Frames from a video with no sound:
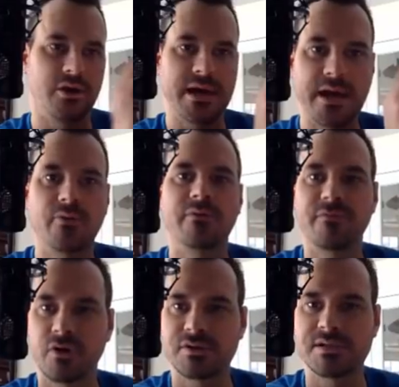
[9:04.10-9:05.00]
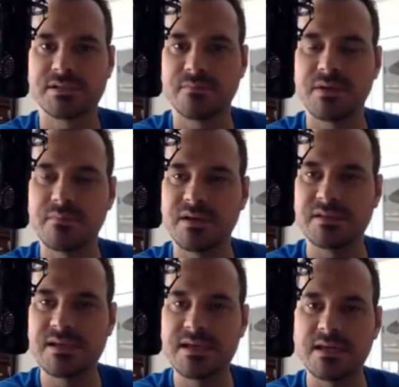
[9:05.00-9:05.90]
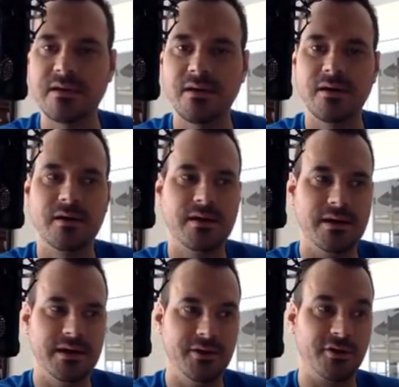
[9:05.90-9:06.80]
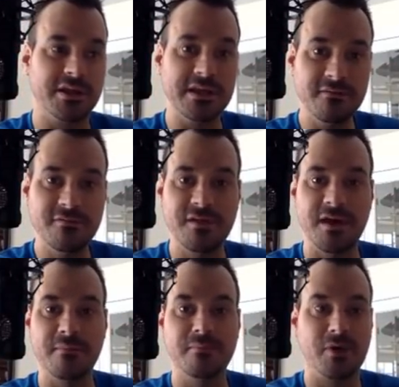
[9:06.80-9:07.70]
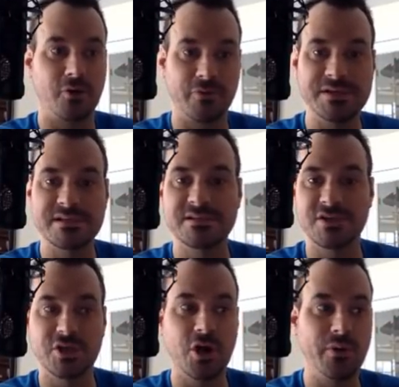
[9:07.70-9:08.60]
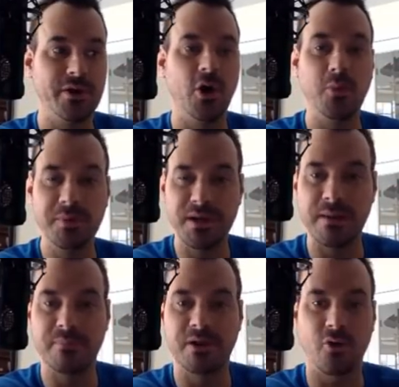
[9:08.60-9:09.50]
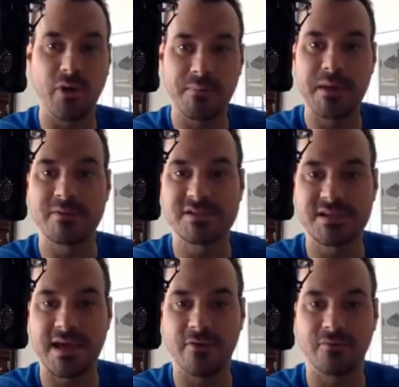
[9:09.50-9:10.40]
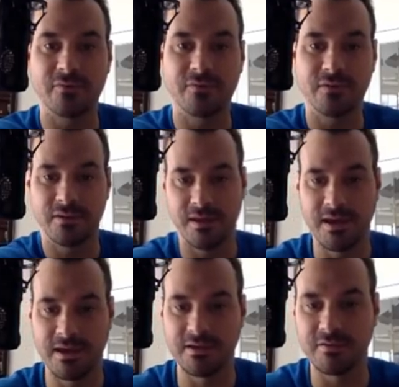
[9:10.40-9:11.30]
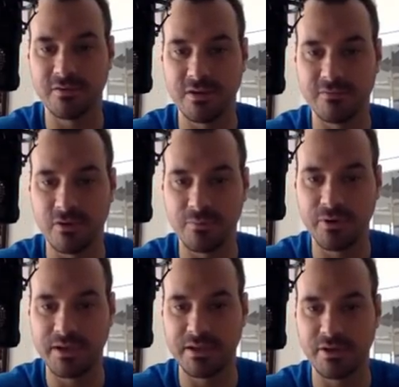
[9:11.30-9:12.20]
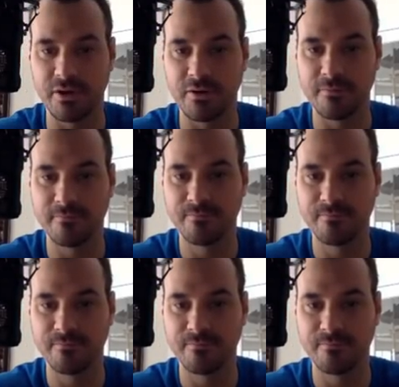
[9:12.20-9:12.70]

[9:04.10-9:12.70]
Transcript: getting referrals into BBD, it'll give them a reason to go and open up a Coin Payments account. And if you're putting your